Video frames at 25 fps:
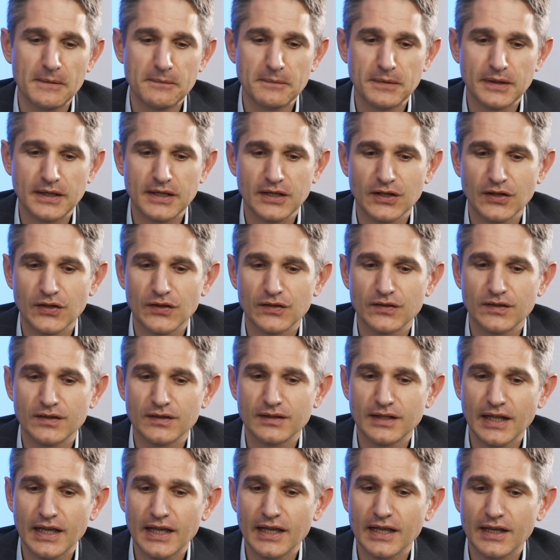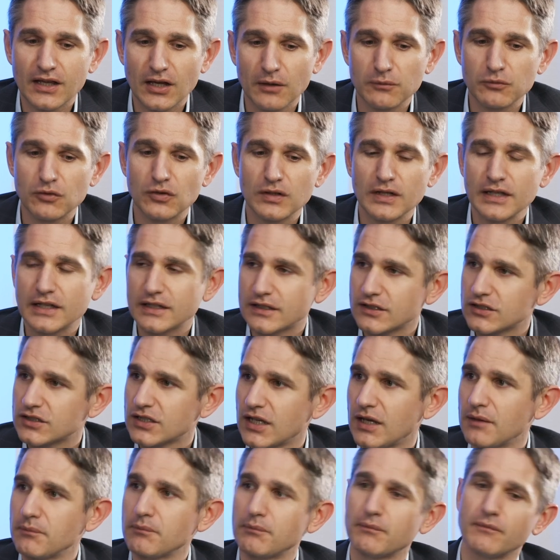Because they come to
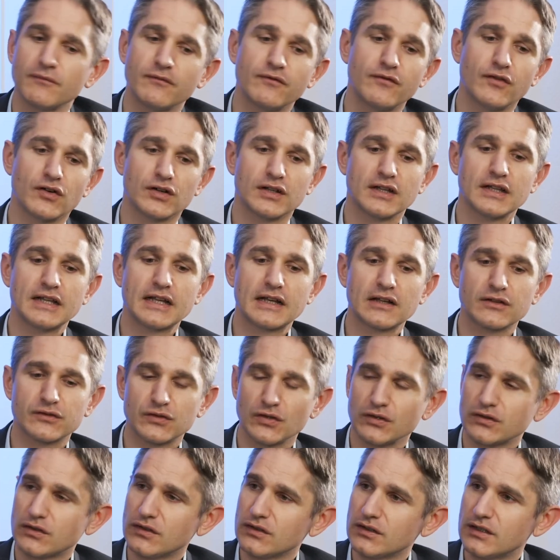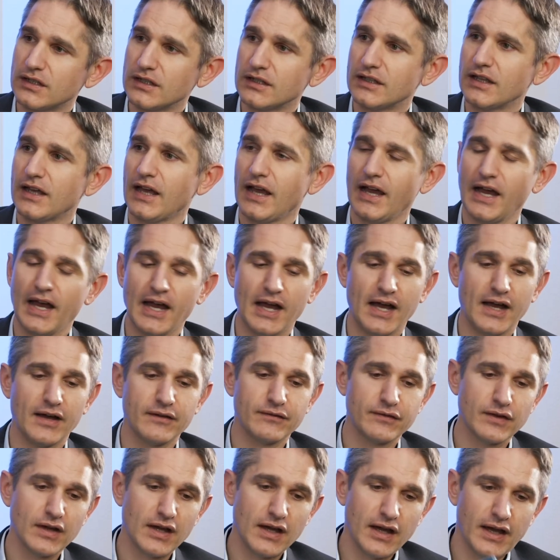Liechtenstein for the legal certainty they
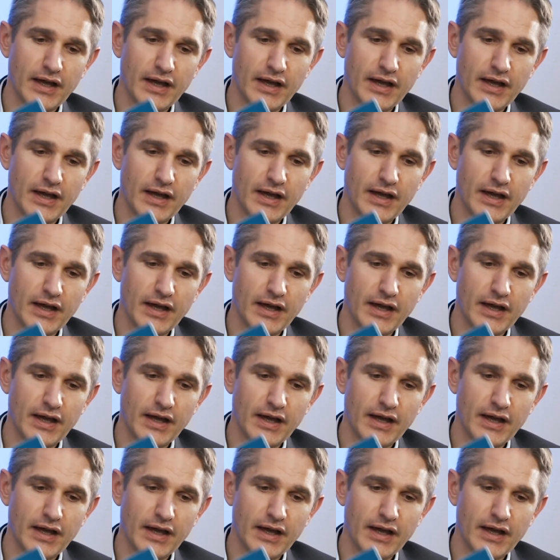have,